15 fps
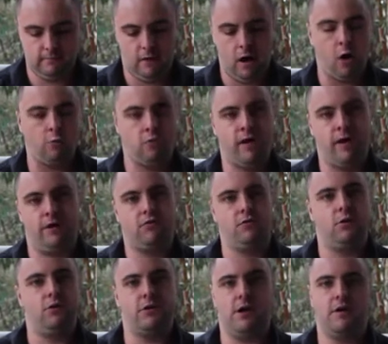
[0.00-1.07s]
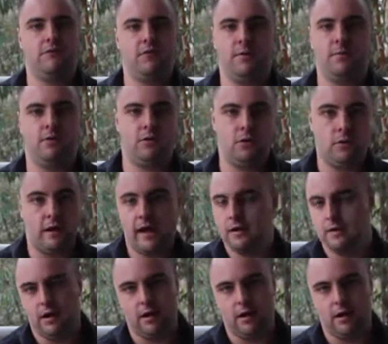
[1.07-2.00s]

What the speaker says: O-ring is too tight for them to do that.